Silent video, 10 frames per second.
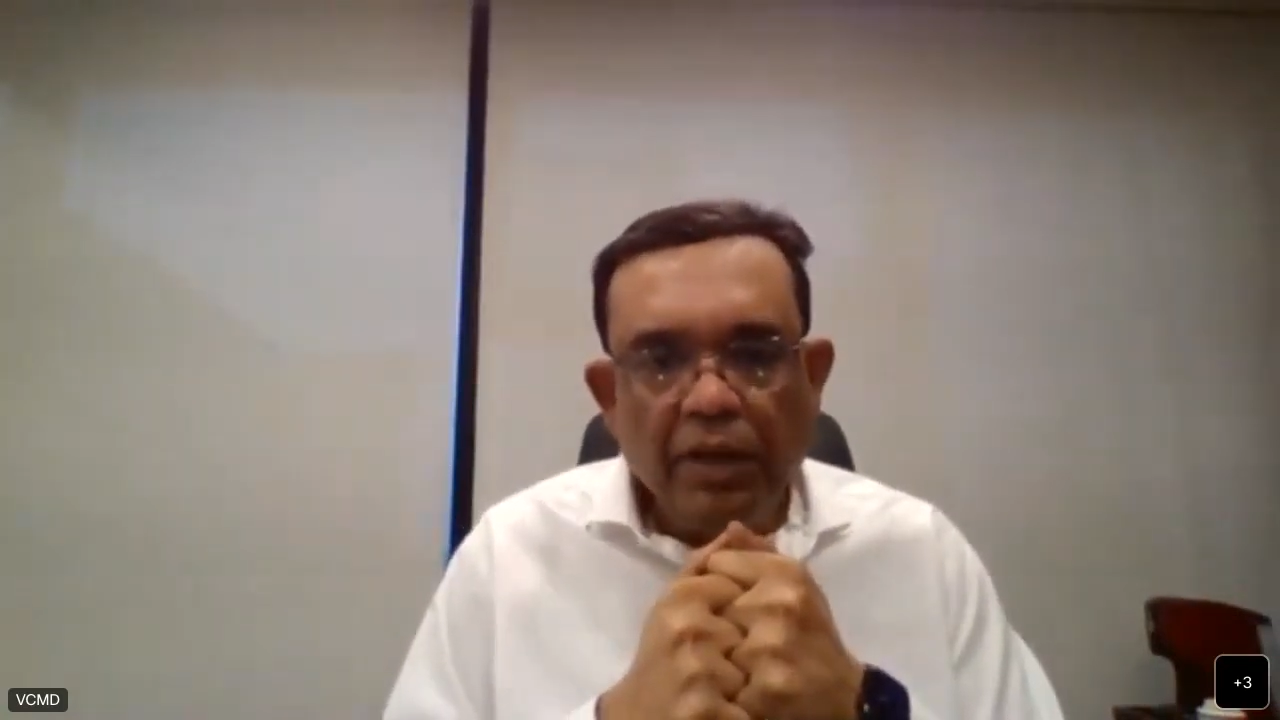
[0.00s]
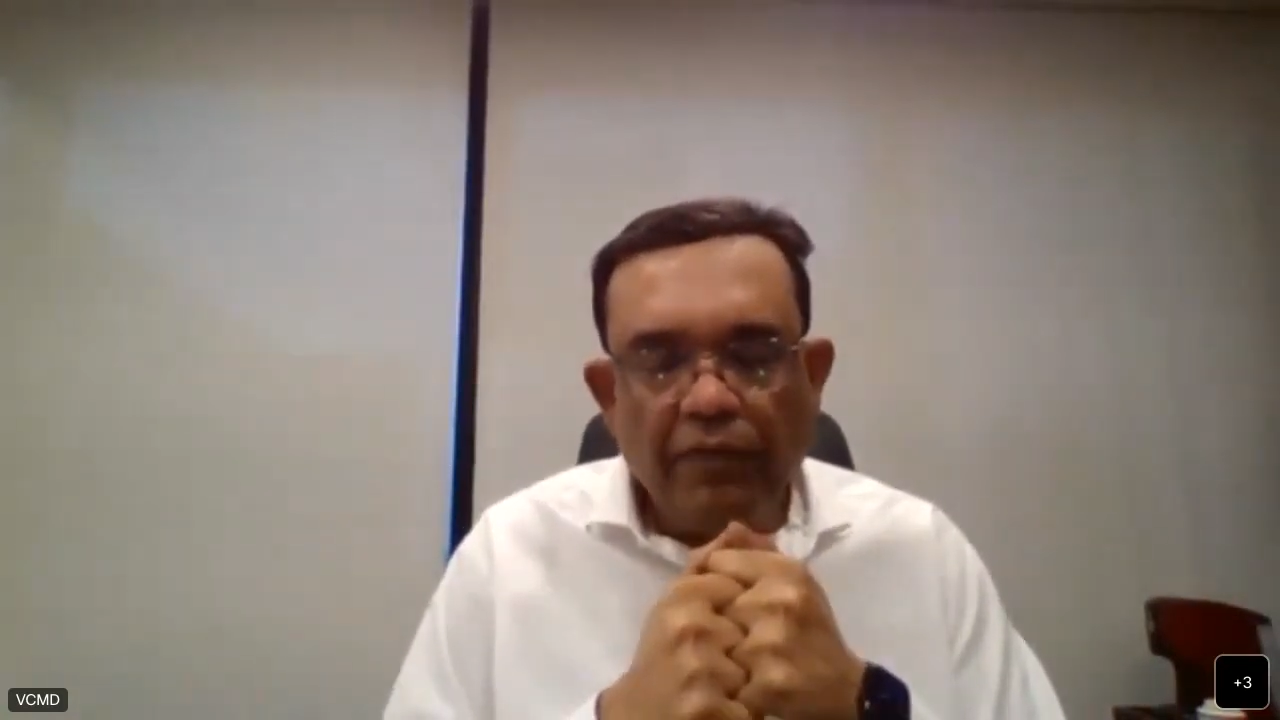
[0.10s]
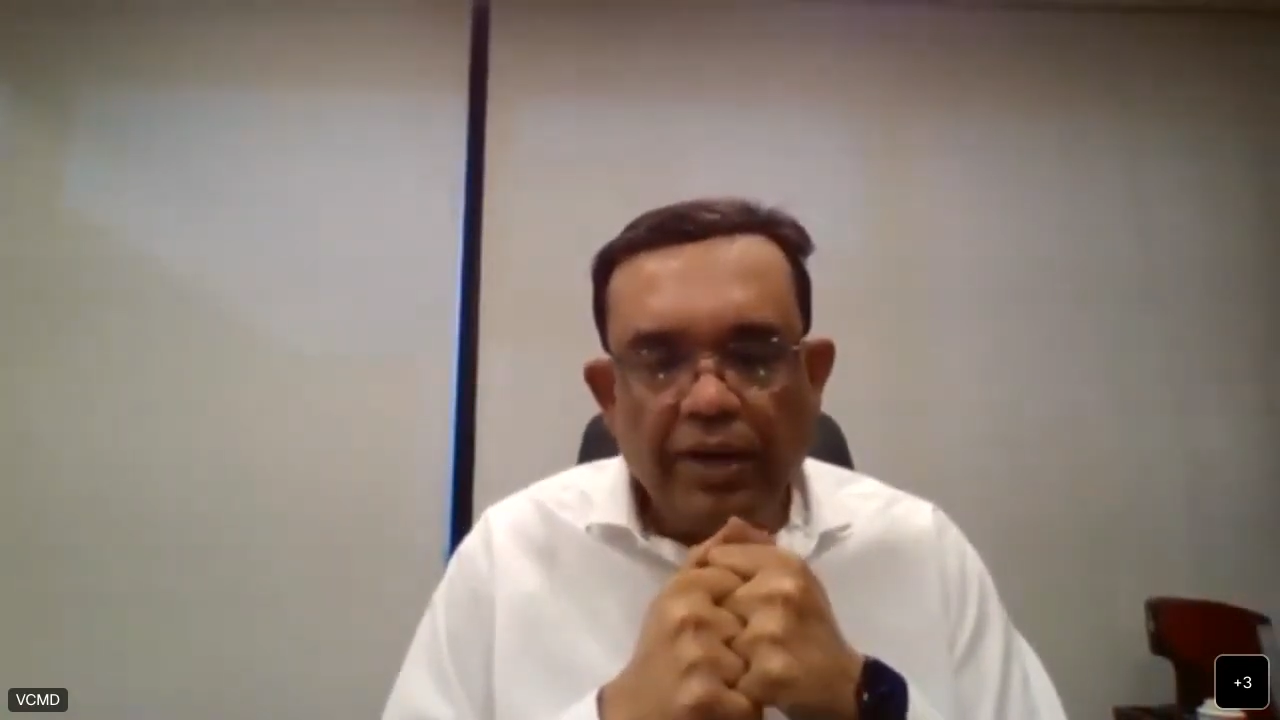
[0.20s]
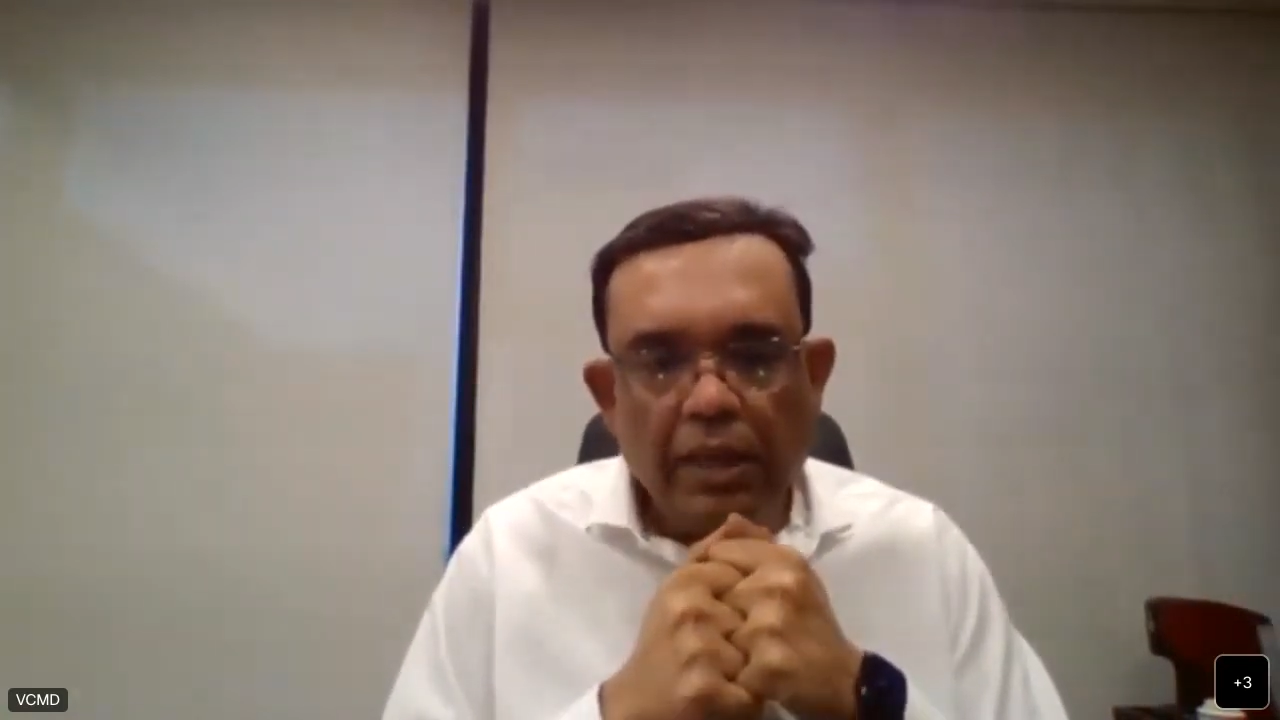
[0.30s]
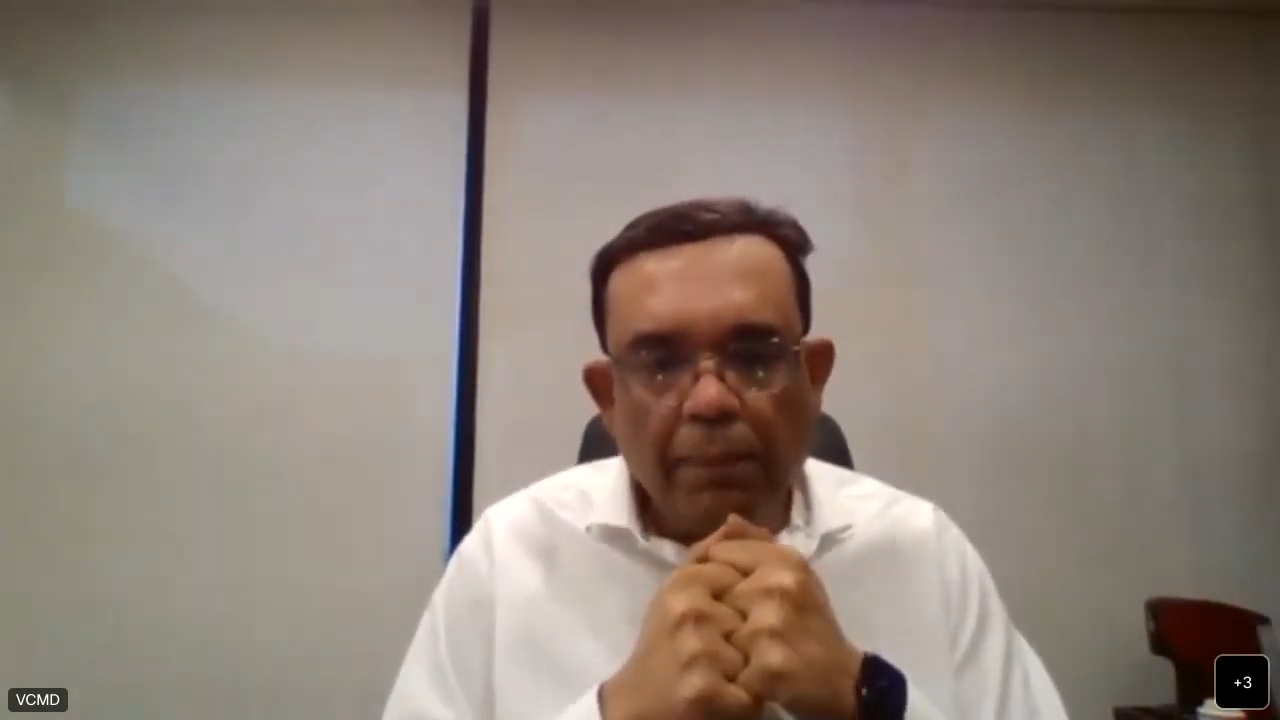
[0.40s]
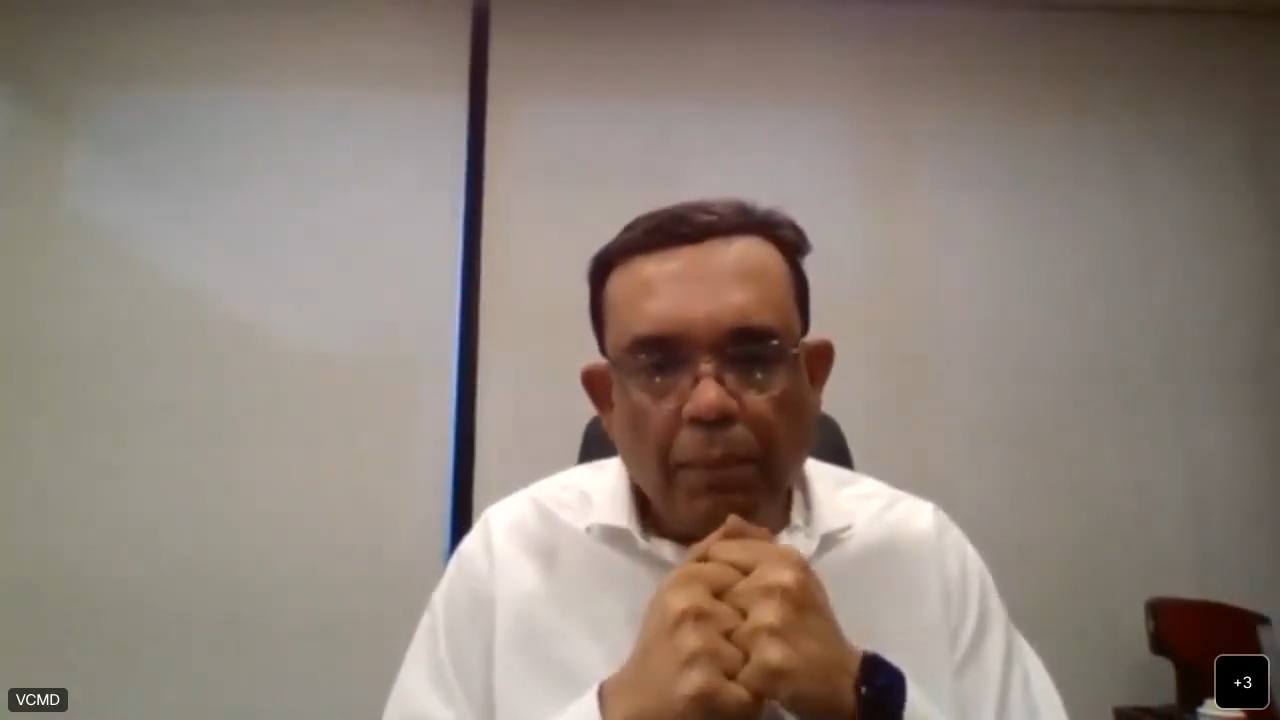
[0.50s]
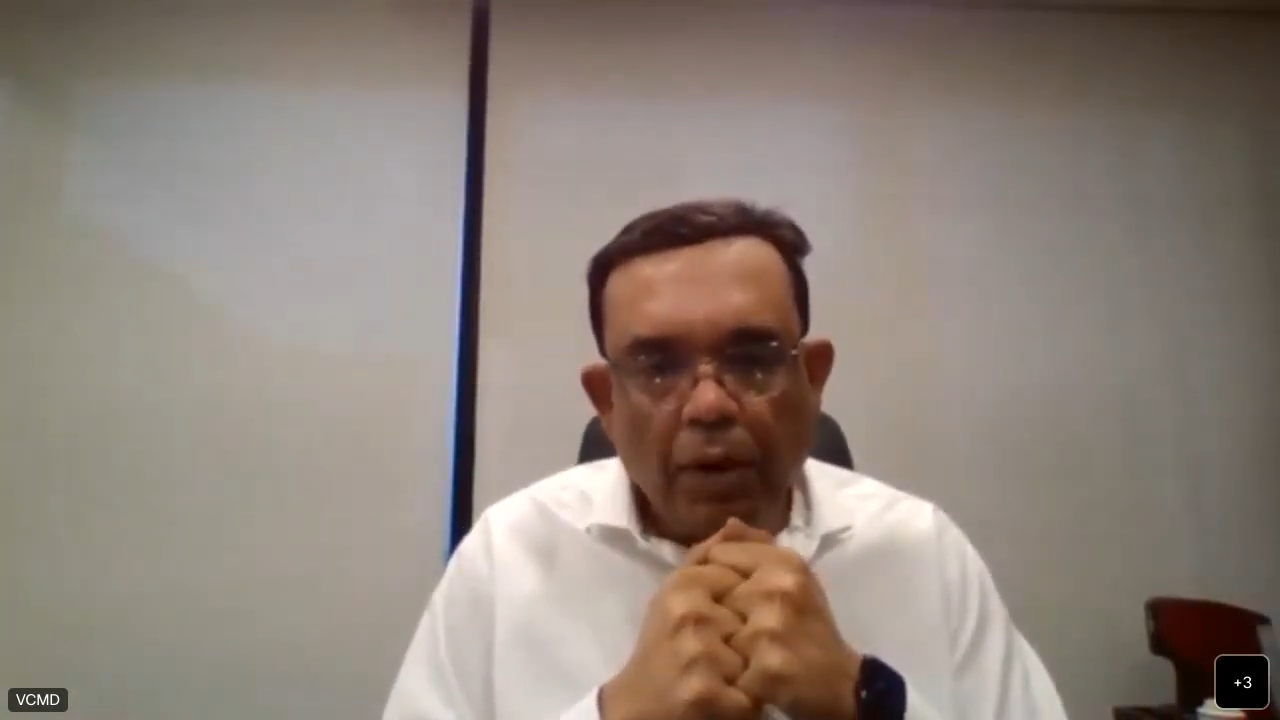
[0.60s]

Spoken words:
where the